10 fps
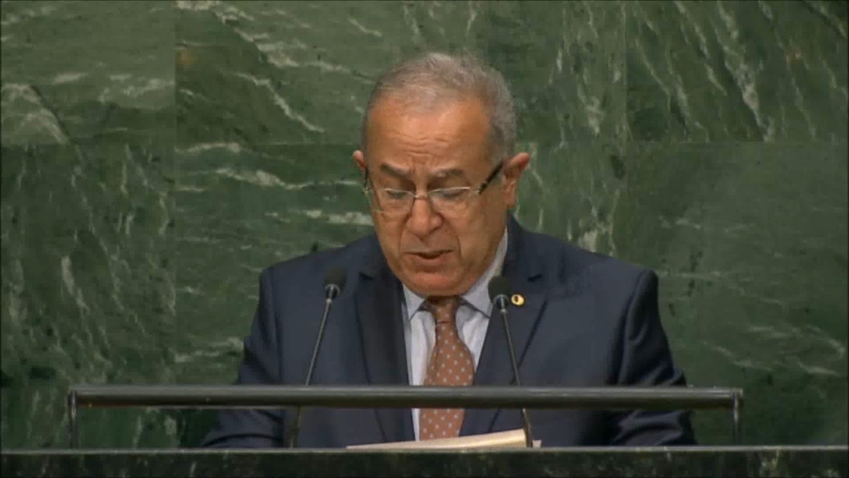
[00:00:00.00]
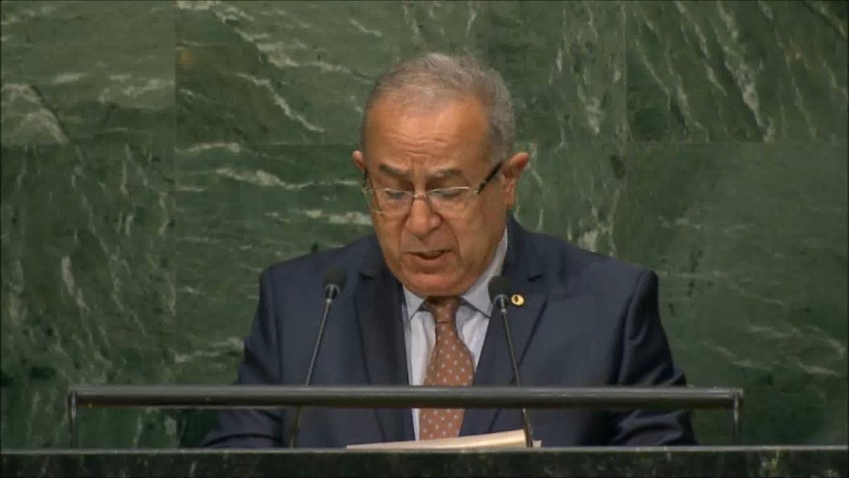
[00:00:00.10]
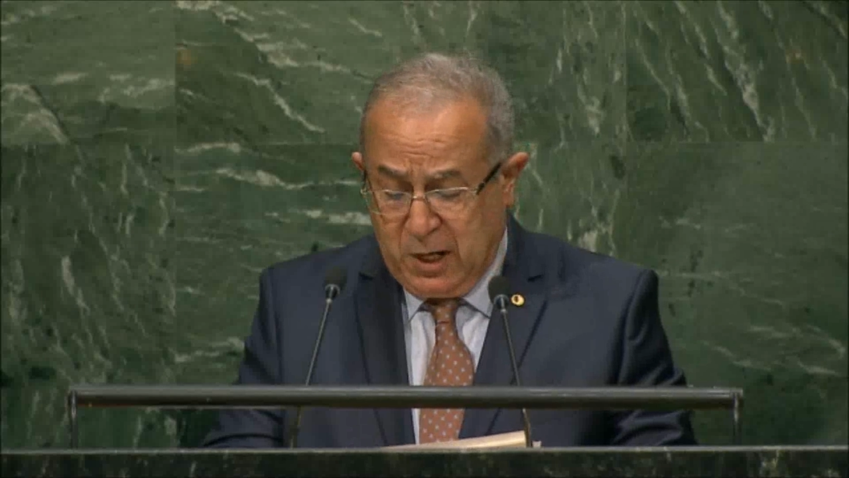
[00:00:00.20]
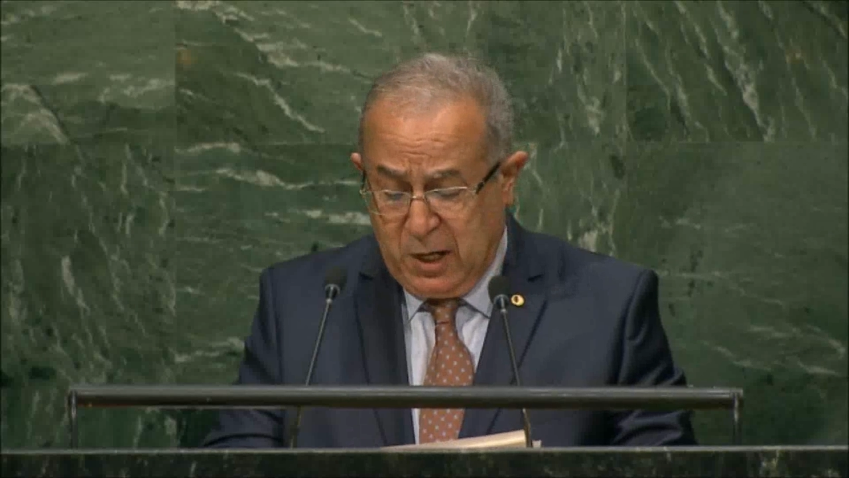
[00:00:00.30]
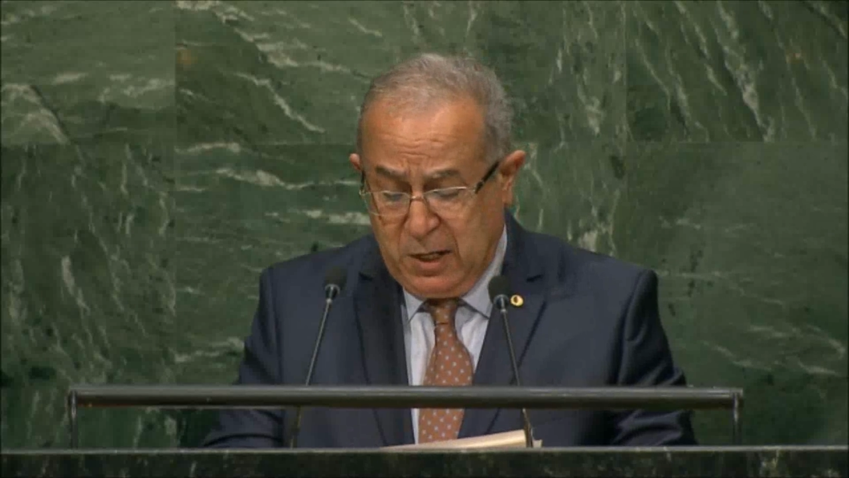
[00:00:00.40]

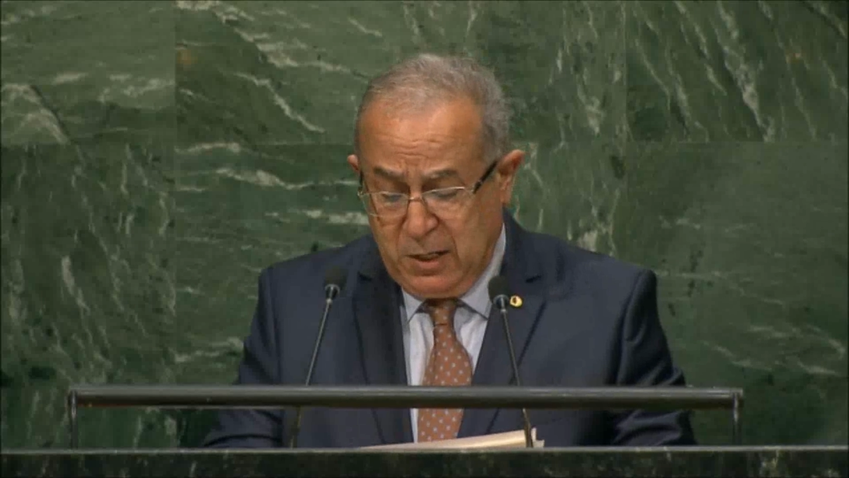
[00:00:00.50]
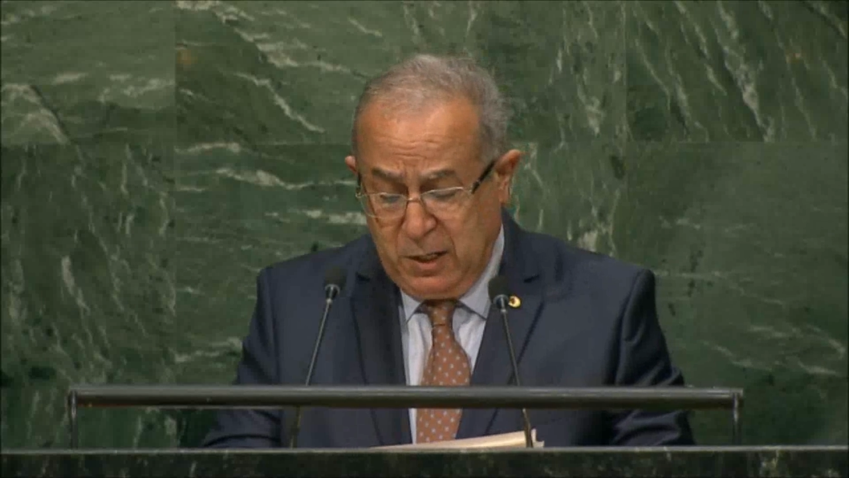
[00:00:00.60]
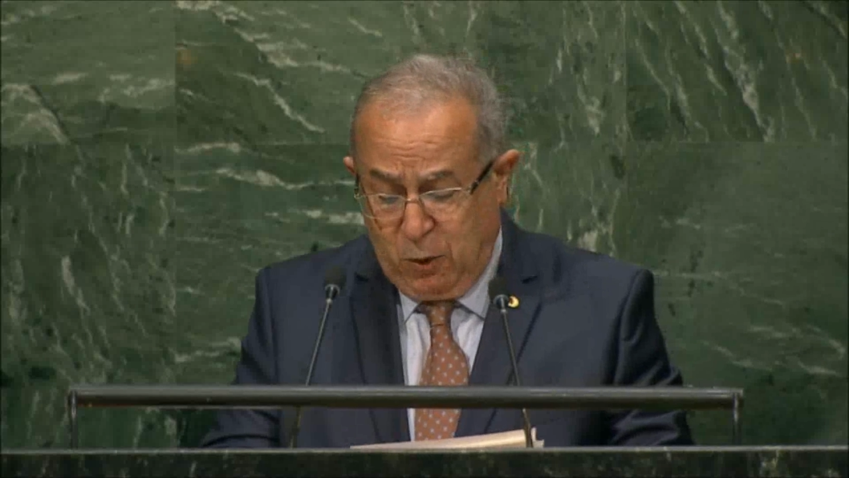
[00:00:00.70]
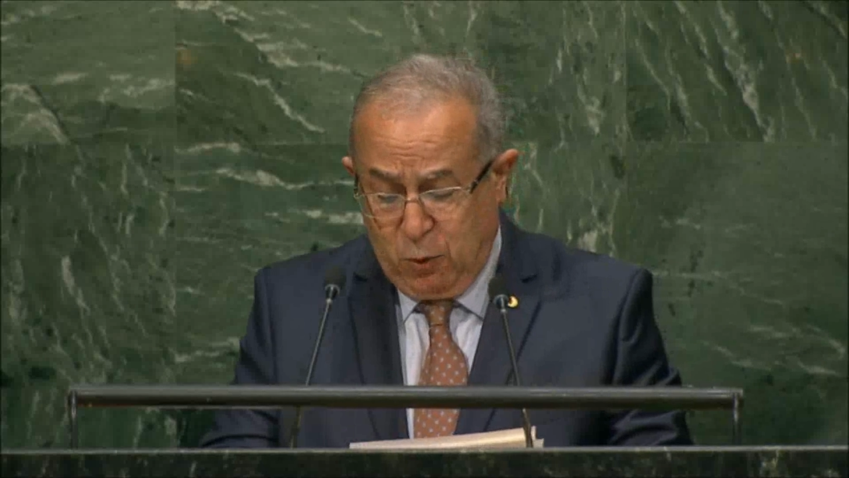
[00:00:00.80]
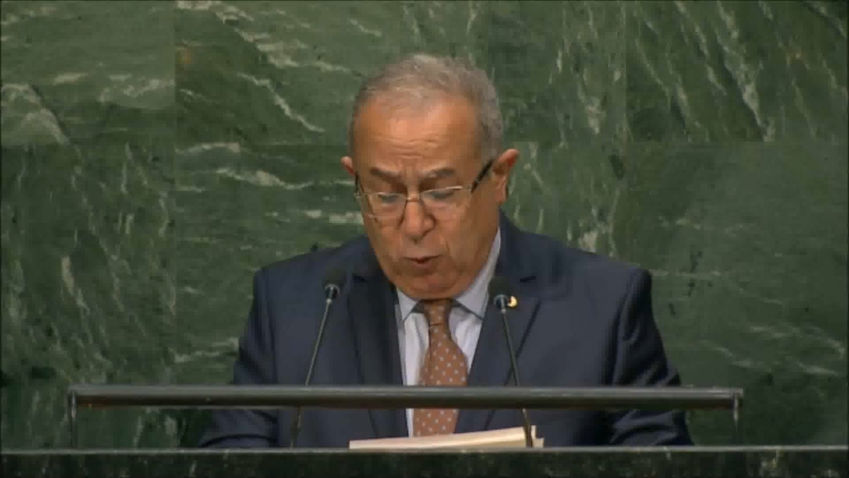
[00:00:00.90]
have been
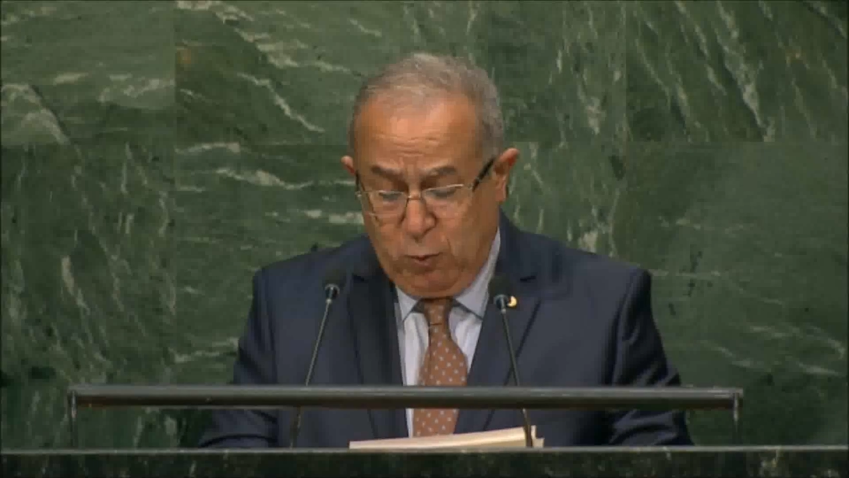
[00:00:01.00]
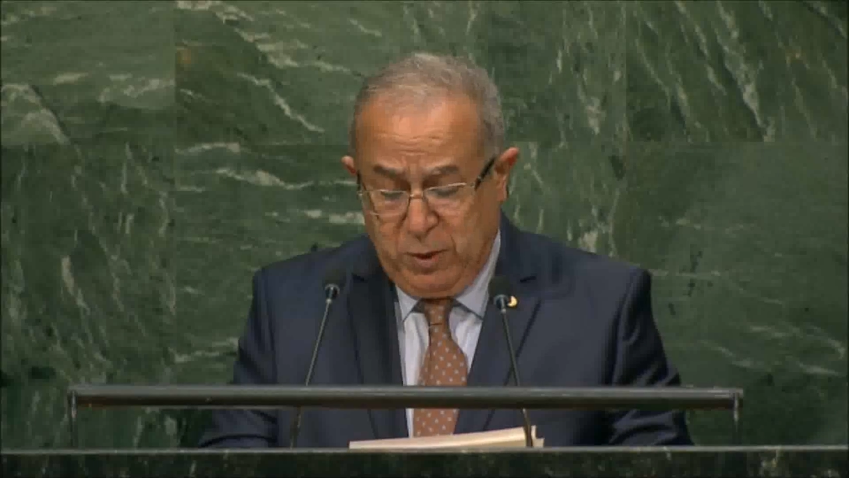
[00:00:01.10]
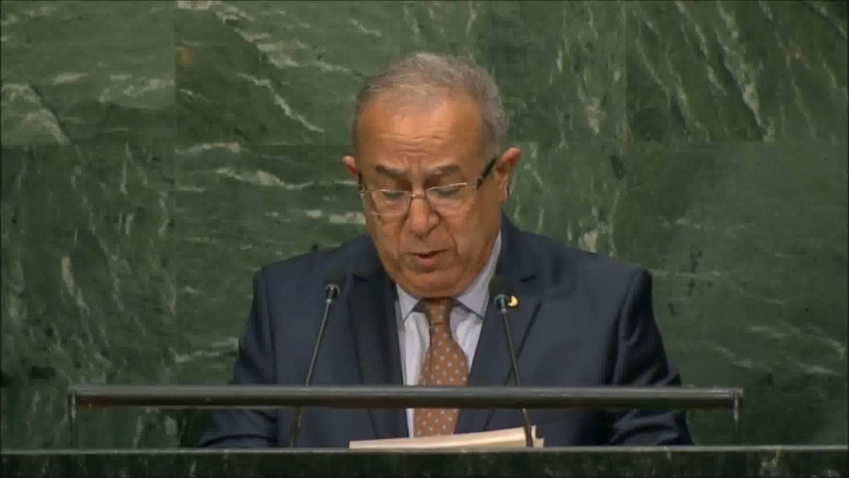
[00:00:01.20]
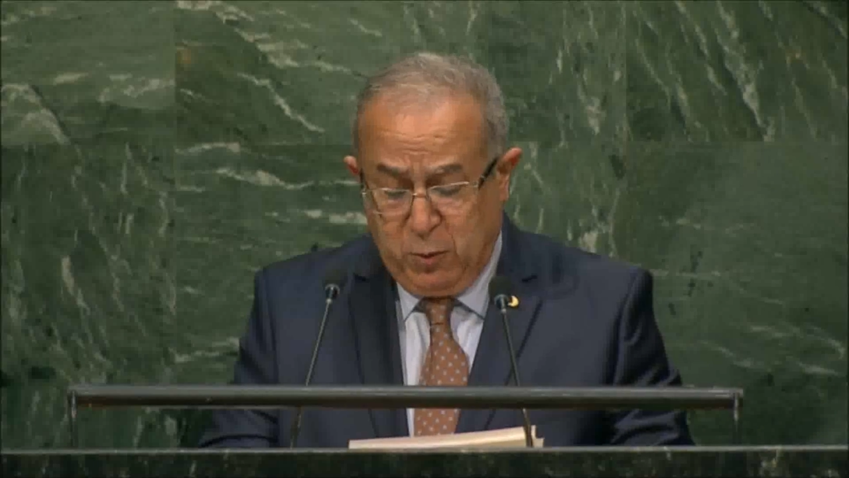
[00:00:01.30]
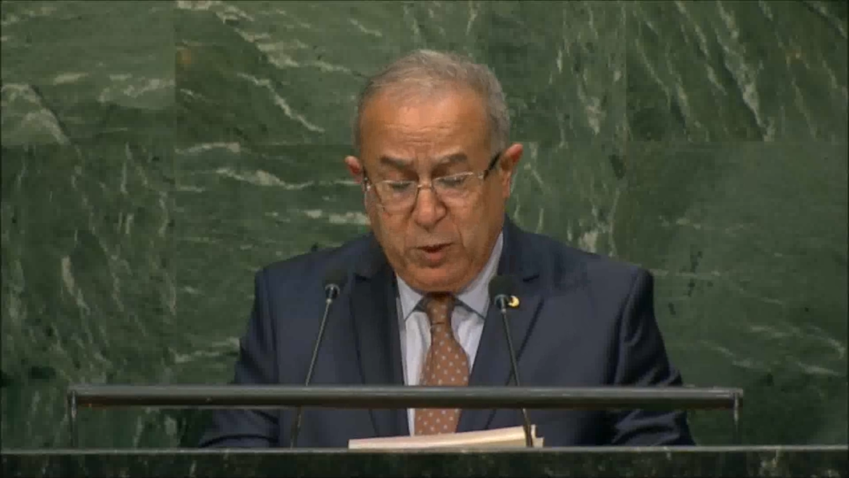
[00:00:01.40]
restored in
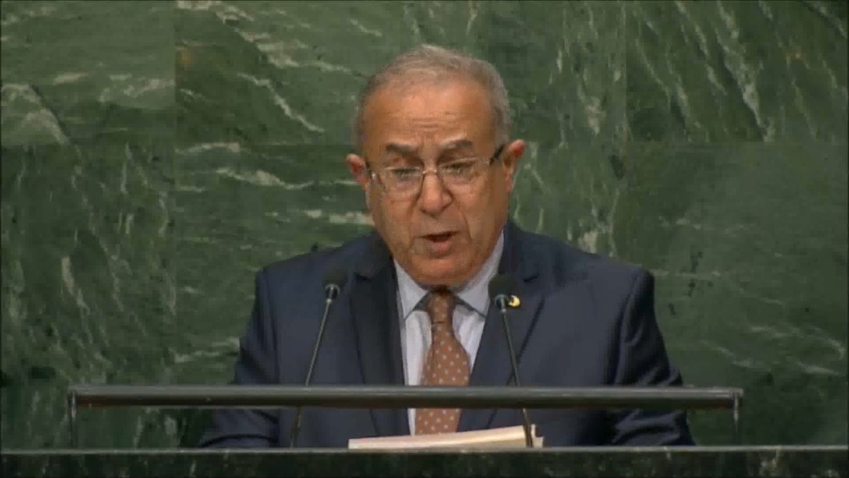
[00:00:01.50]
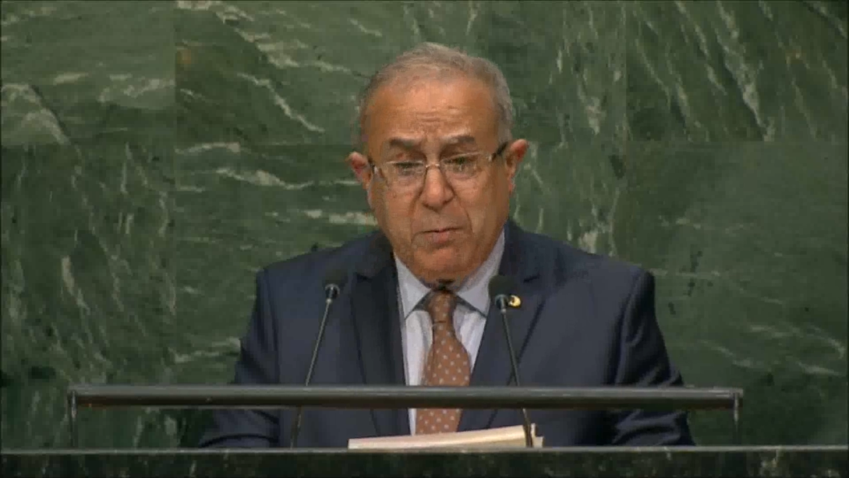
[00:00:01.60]
many